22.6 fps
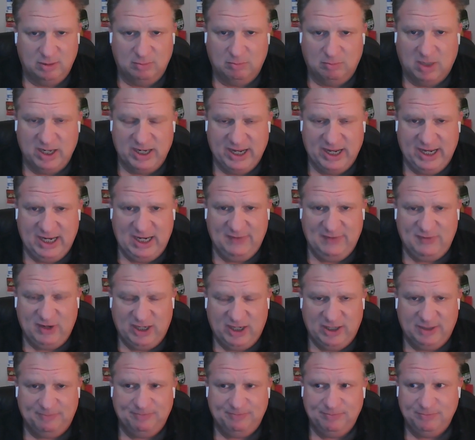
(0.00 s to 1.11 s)
Monday
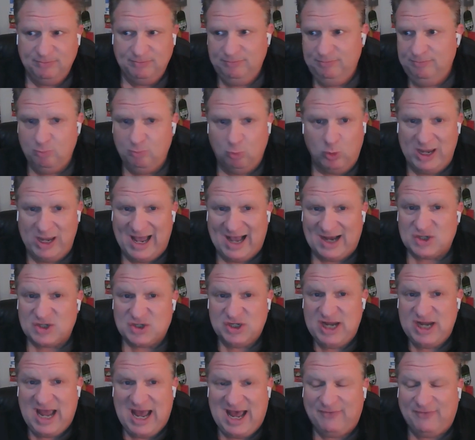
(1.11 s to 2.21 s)
evening. We
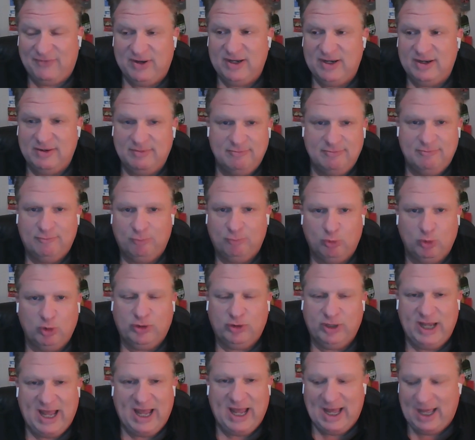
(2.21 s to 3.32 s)
actually haven't
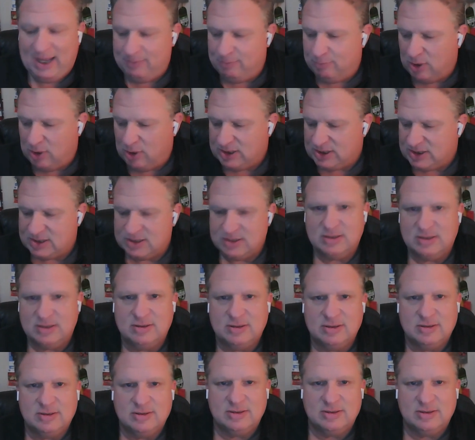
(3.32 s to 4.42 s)
really had much
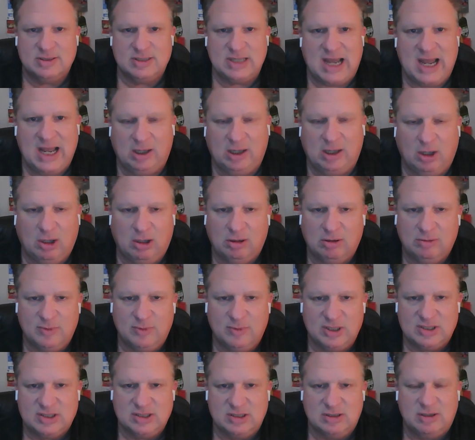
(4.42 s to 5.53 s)
dialogue,
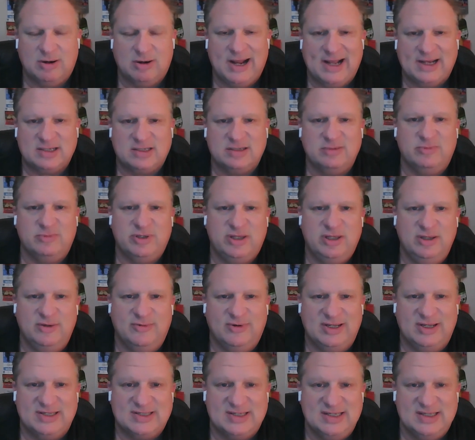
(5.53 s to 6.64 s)
much interaction with U
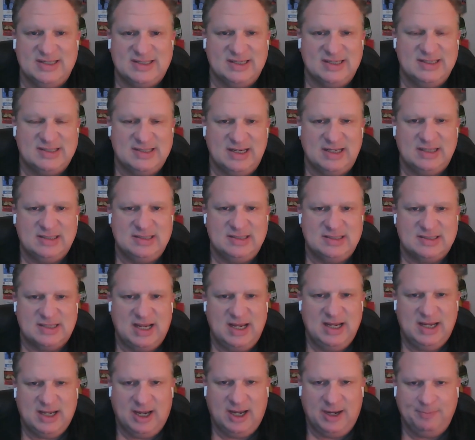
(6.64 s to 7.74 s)
N C since the N C
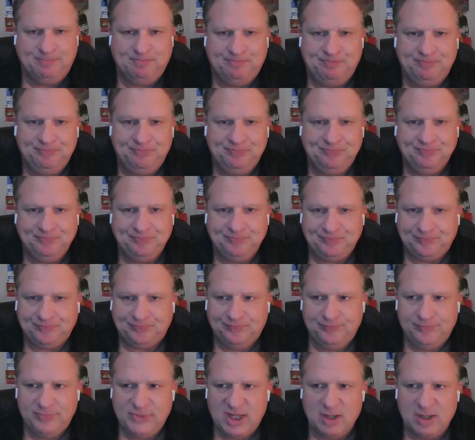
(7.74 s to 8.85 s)
State game.
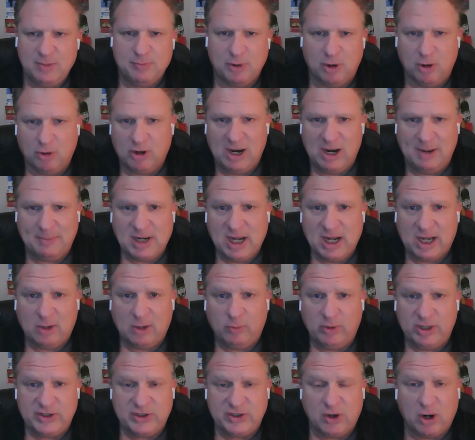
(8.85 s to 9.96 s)
Program kind of
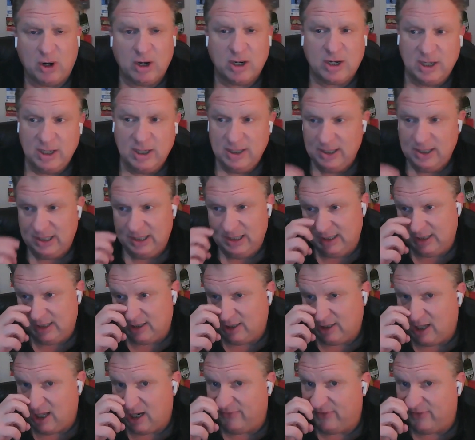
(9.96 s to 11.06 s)
went dark, and a
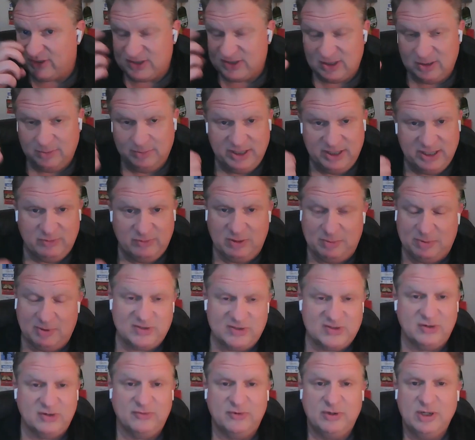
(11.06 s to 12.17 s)
lot of us in the media, we've been
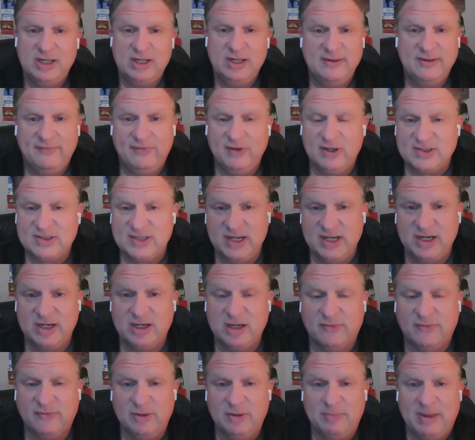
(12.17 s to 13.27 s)
so fixated
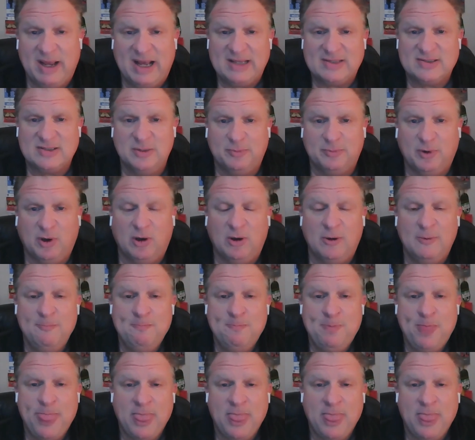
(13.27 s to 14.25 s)
covering basketball.